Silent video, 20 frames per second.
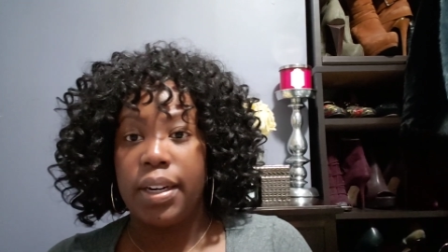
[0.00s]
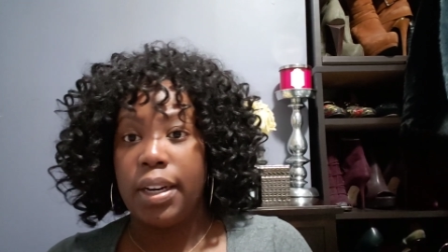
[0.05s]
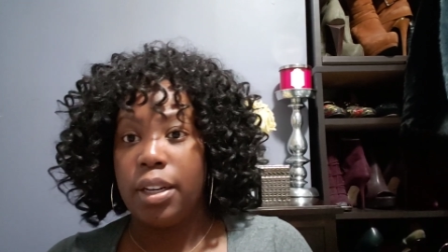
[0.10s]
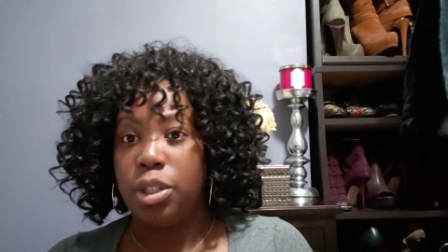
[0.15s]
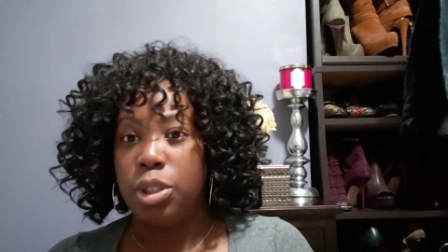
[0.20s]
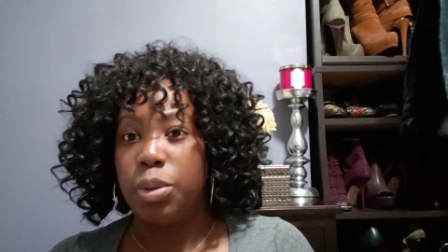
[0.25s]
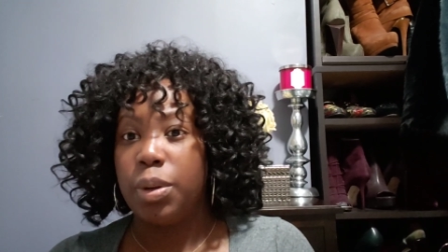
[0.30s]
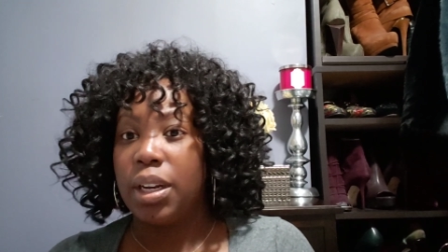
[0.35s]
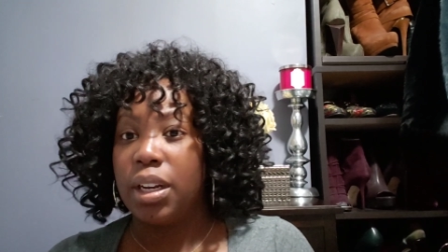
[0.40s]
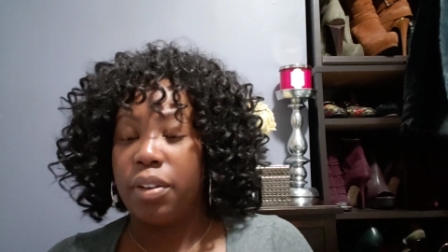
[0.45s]

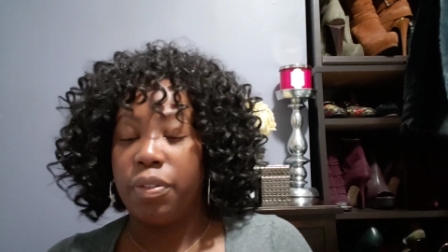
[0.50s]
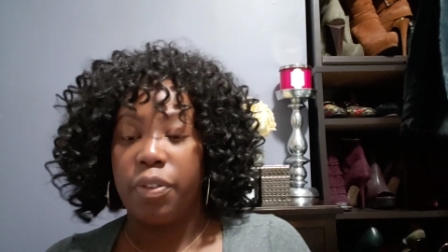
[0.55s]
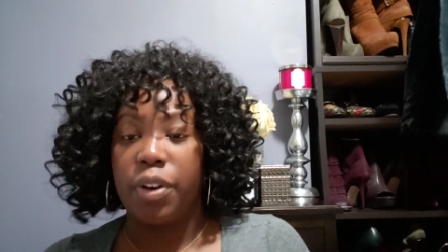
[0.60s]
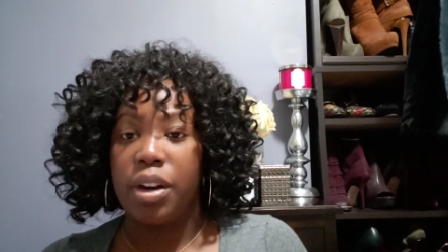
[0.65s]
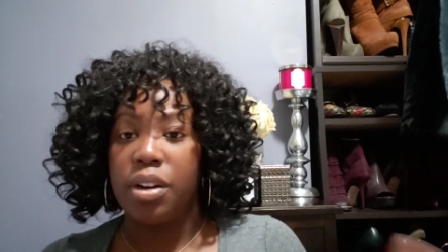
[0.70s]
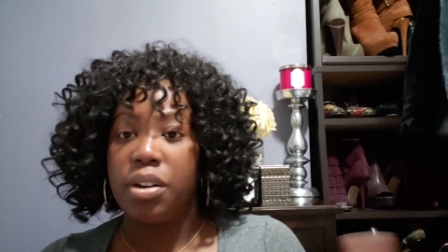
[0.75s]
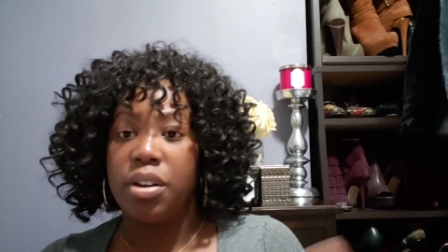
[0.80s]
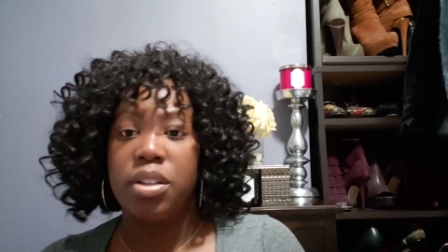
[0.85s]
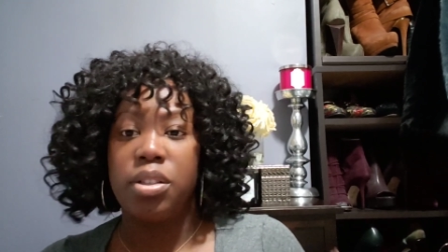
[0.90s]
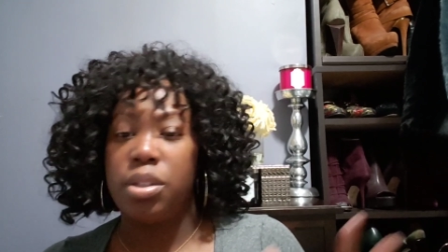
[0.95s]
enjoying the
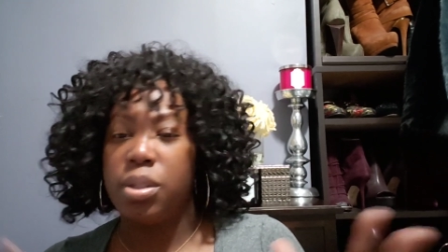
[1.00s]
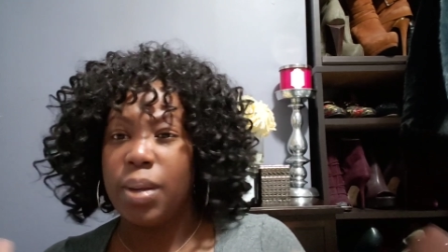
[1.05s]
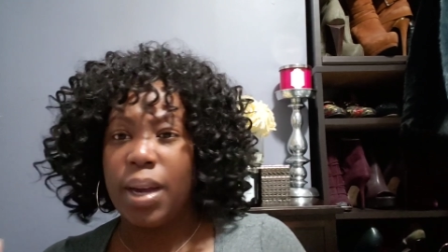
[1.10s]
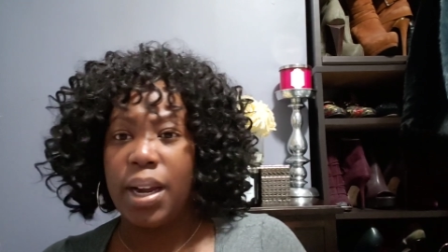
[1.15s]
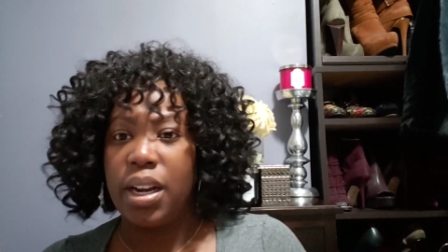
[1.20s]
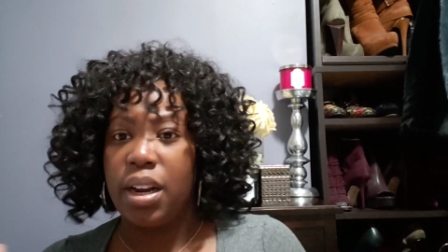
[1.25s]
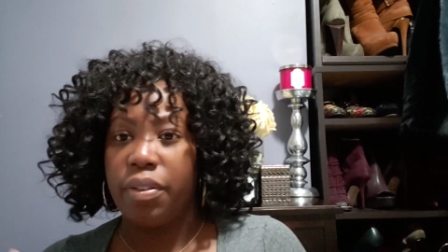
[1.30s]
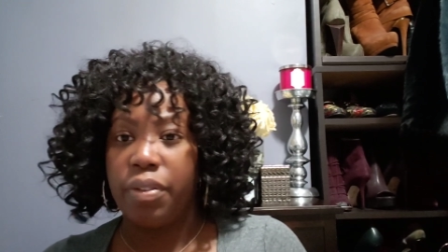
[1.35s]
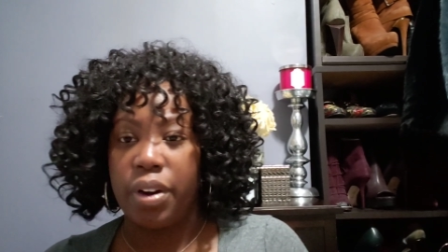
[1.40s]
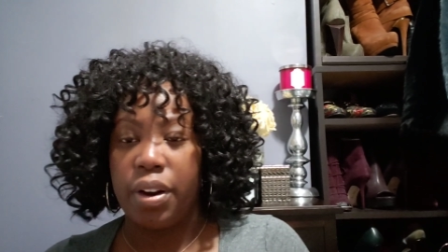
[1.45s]
fragrance, so I
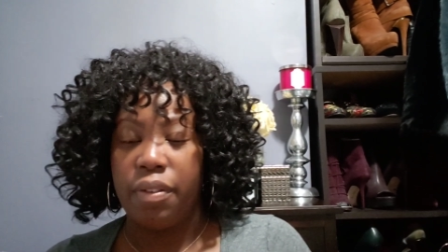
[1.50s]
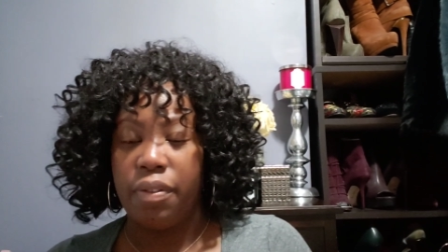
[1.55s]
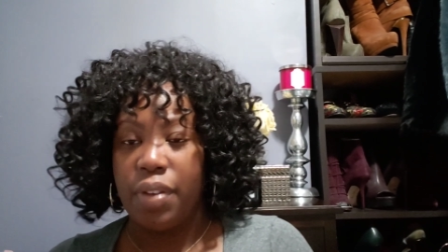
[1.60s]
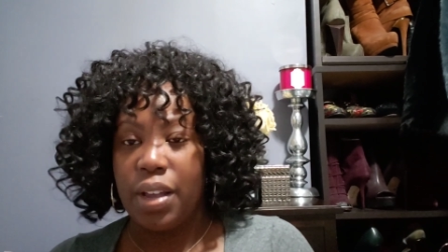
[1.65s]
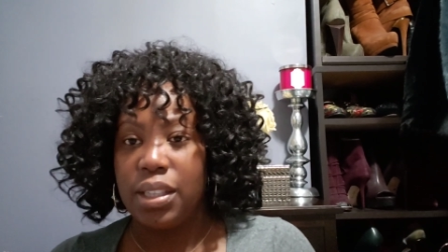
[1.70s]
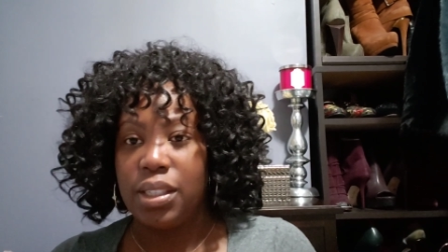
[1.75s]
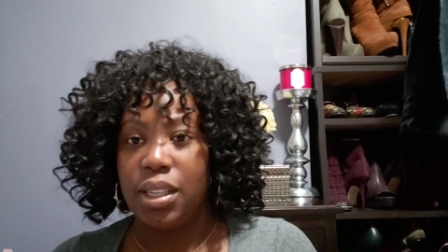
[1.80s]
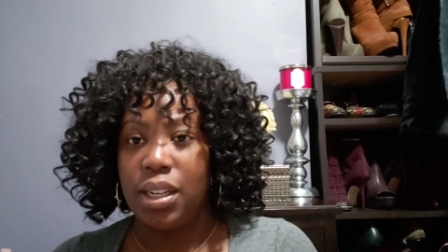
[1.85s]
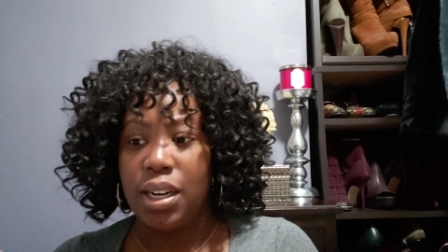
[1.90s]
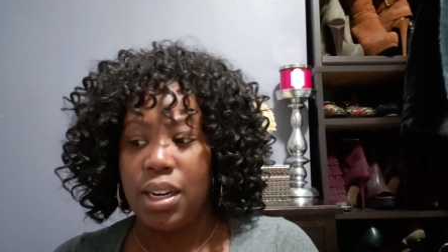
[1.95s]
never
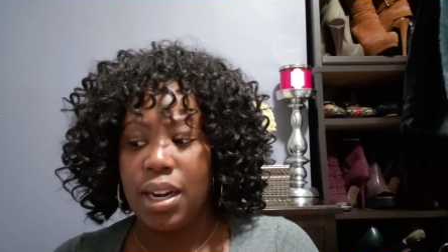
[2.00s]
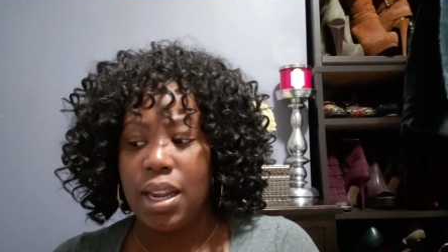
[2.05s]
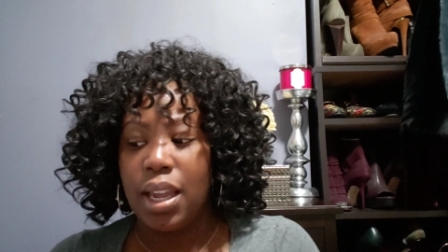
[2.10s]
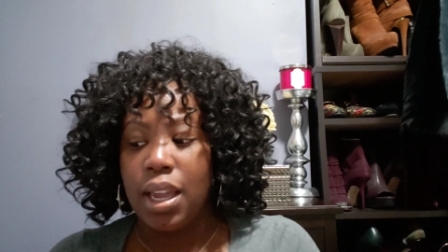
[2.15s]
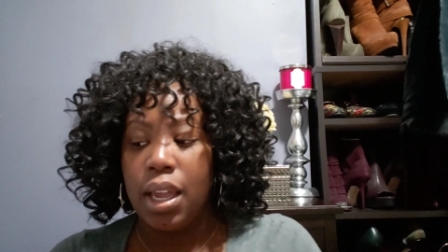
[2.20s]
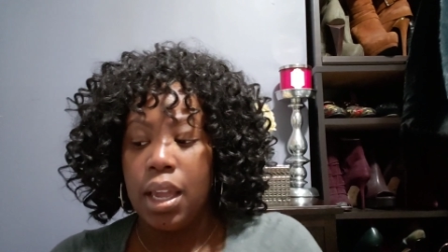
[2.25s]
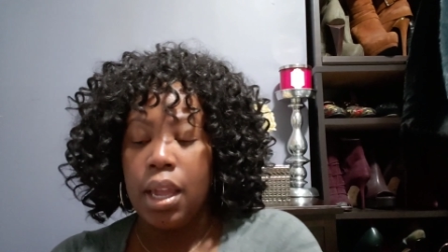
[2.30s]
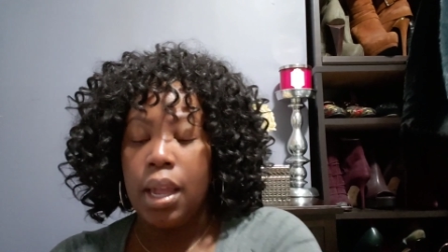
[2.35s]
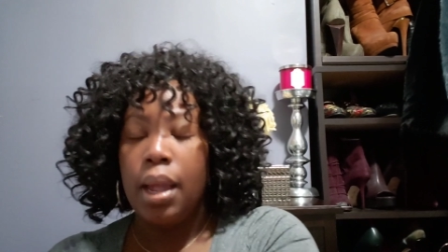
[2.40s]
invested in it.